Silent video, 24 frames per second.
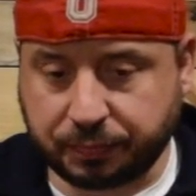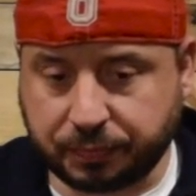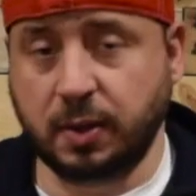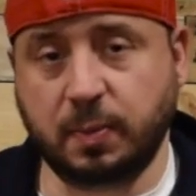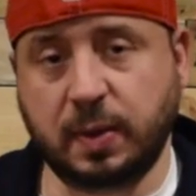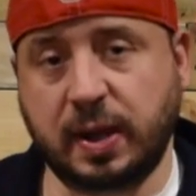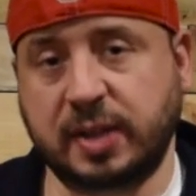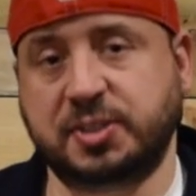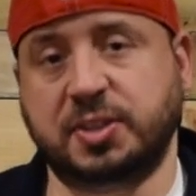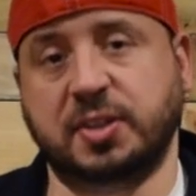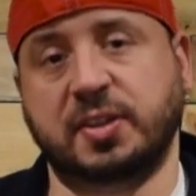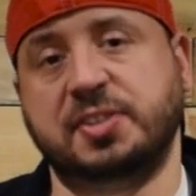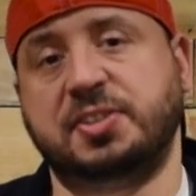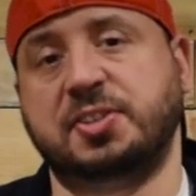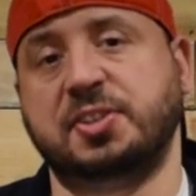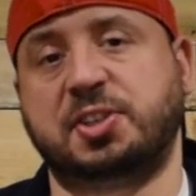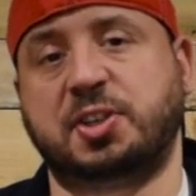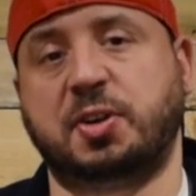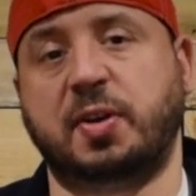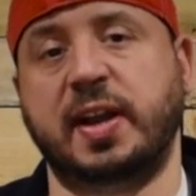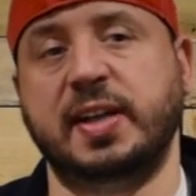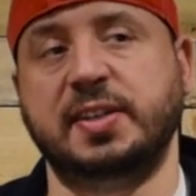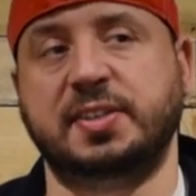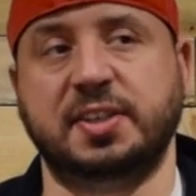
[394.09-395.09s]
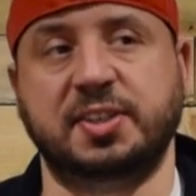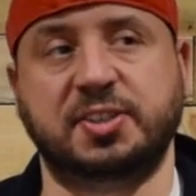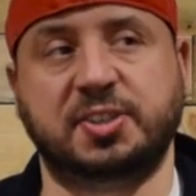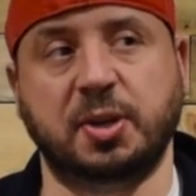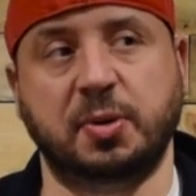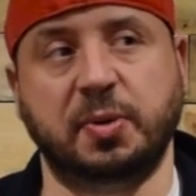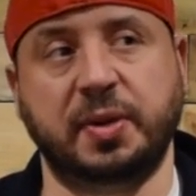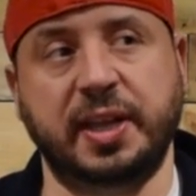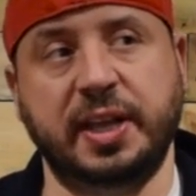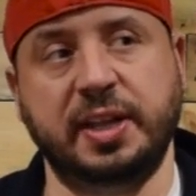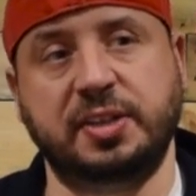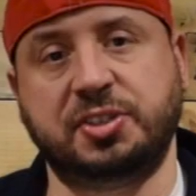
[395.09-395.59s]
Wow, so this is crazy.
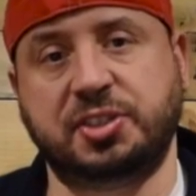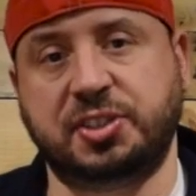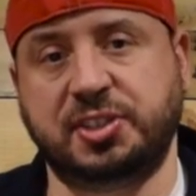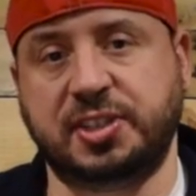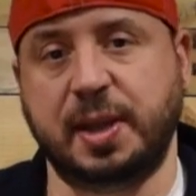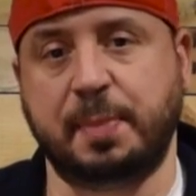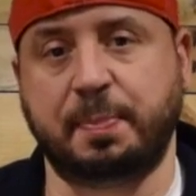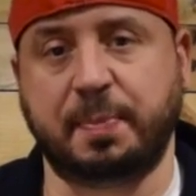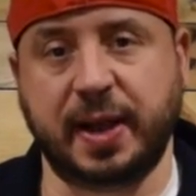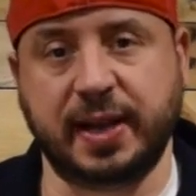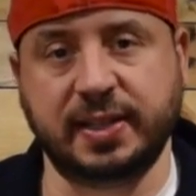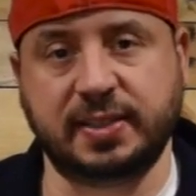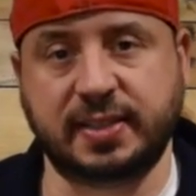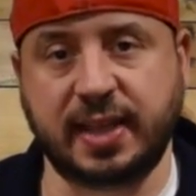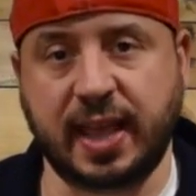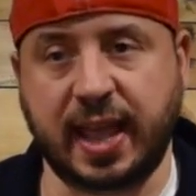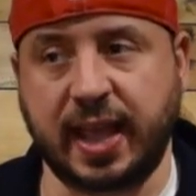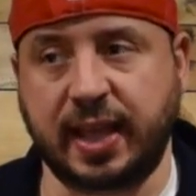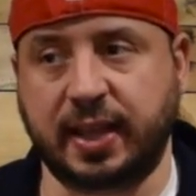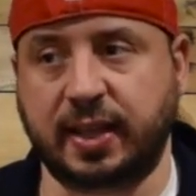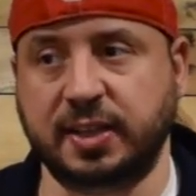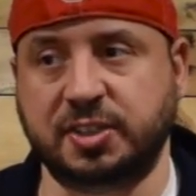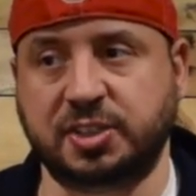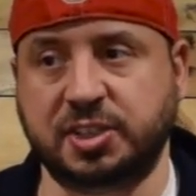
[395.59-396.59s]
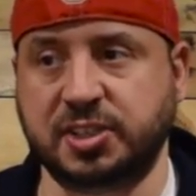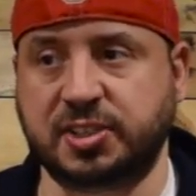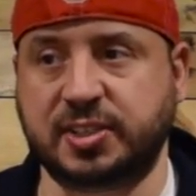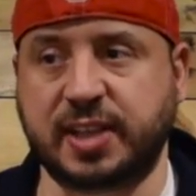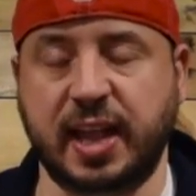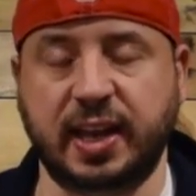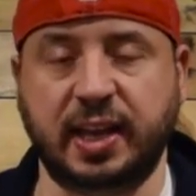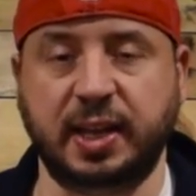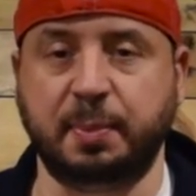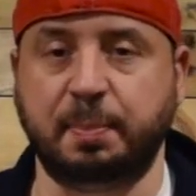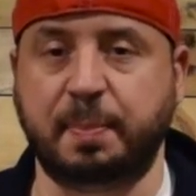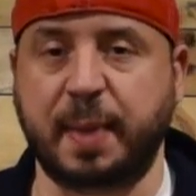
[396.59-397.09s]
So each sip I take, it's just
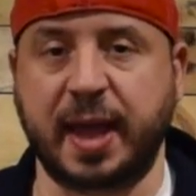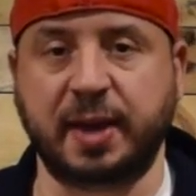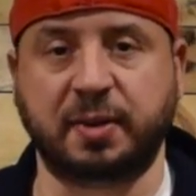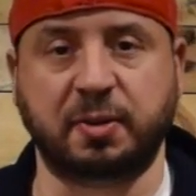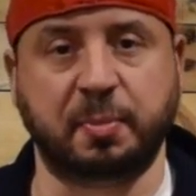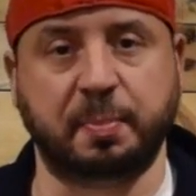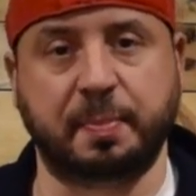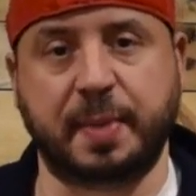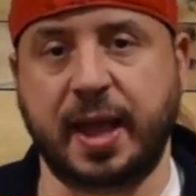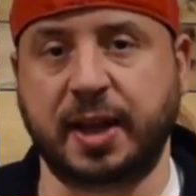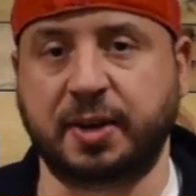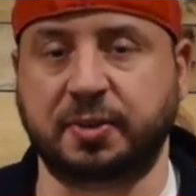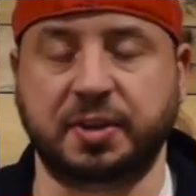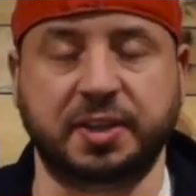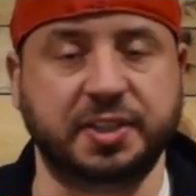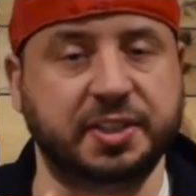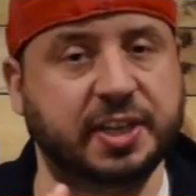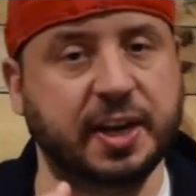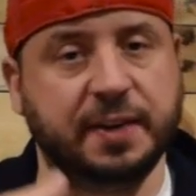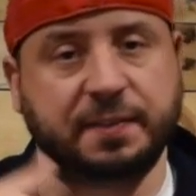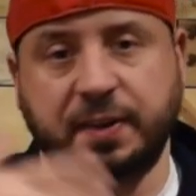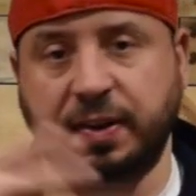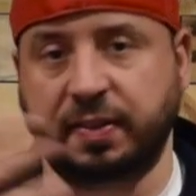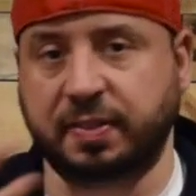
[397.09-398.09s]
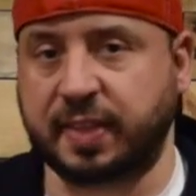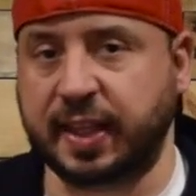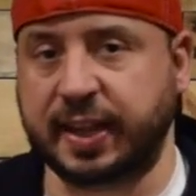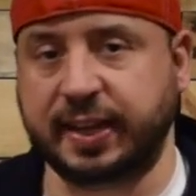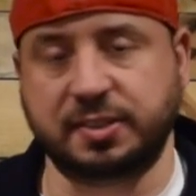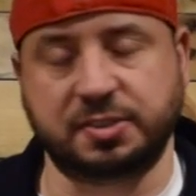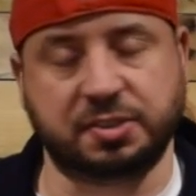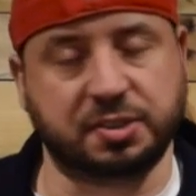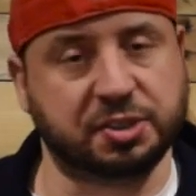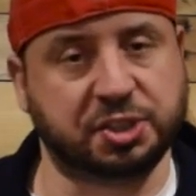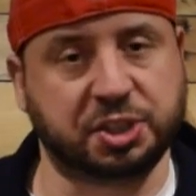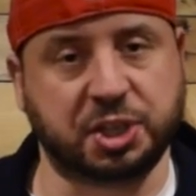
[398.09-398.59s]
getting better and better and different
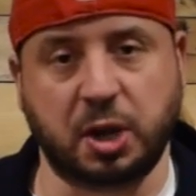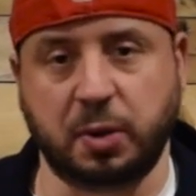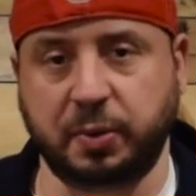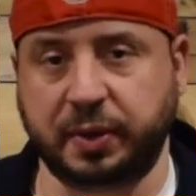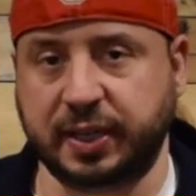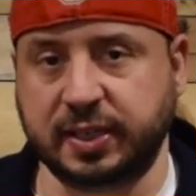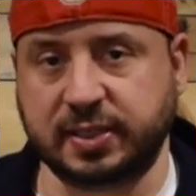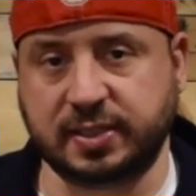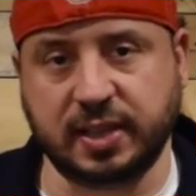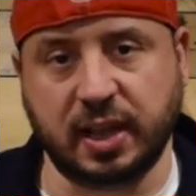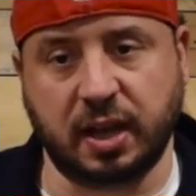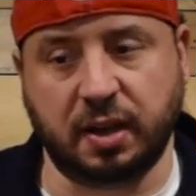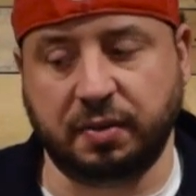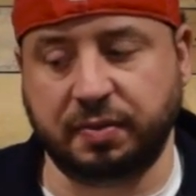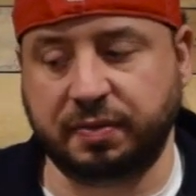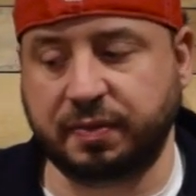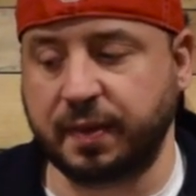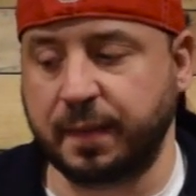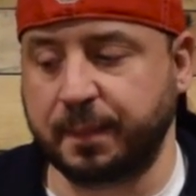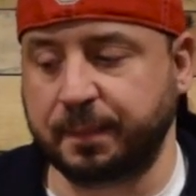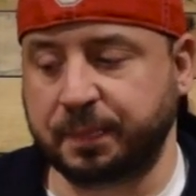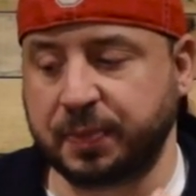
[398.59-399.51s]
things are showing itself.